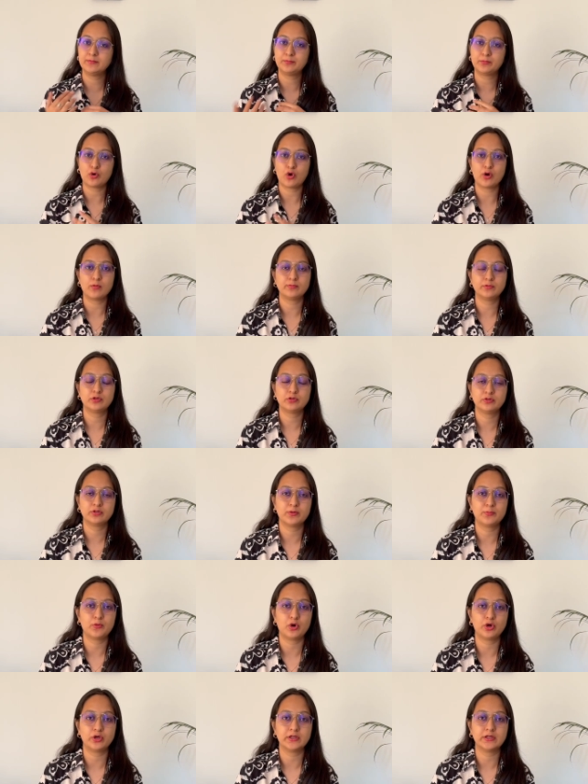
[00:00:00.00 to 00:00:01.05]
prompt to the
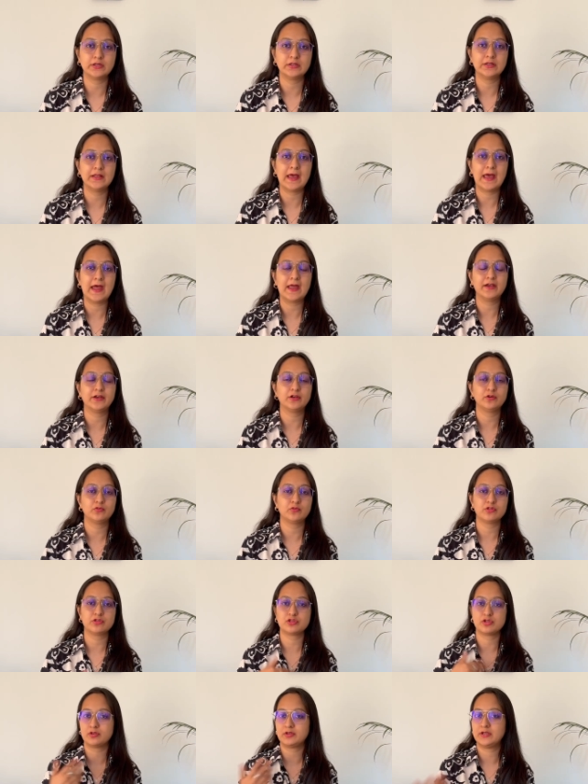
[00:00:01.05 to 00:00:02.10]
model and it
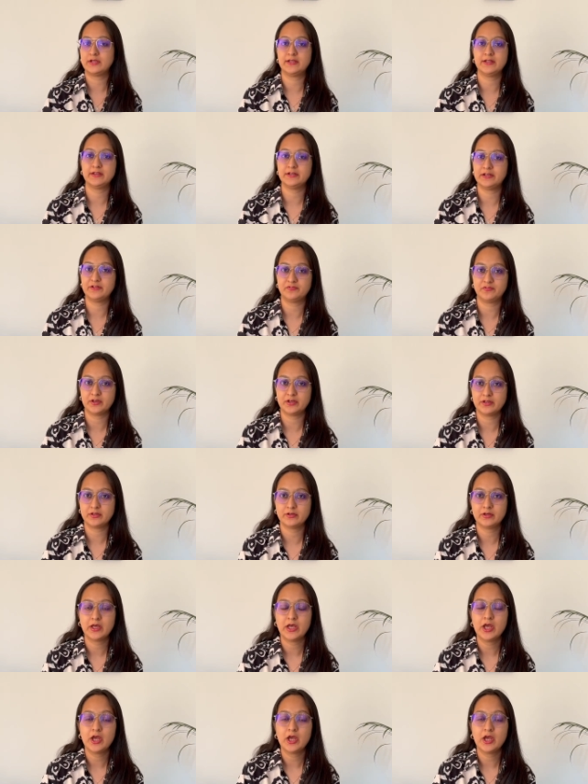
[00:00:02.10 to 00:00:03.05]
was generating different